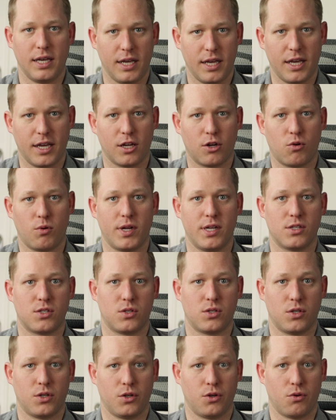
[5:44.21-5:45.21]

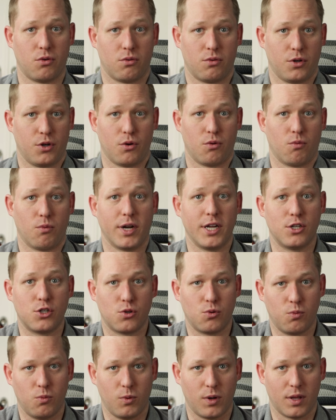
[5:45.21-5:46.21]
increase your
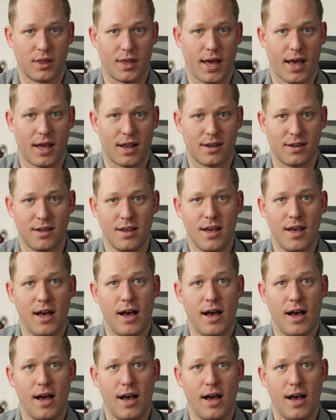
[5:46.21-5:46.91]
reach with that.